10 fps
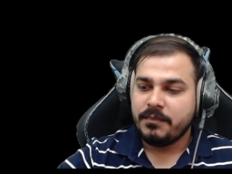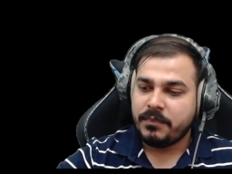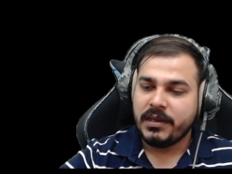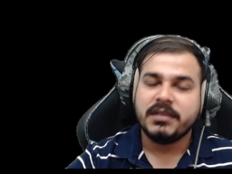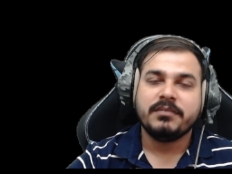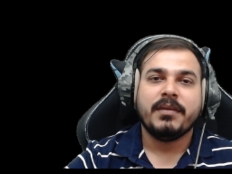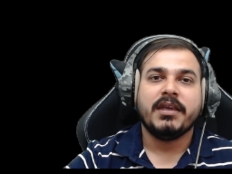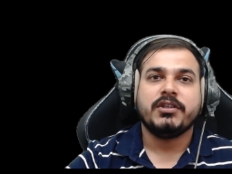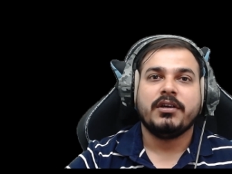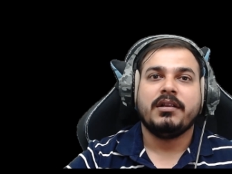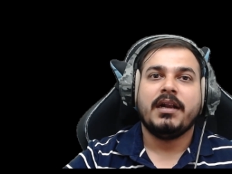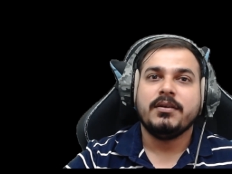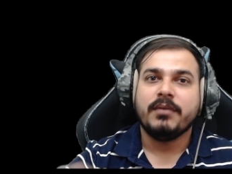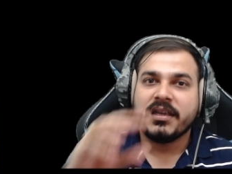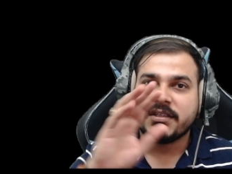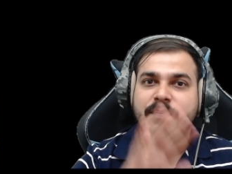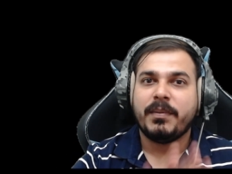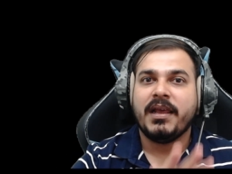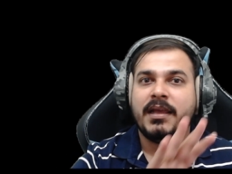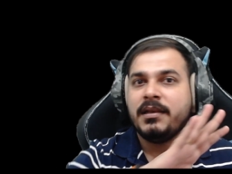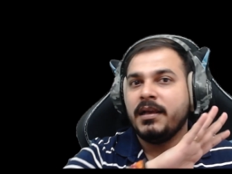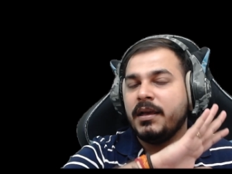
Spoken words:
please make sure that you explain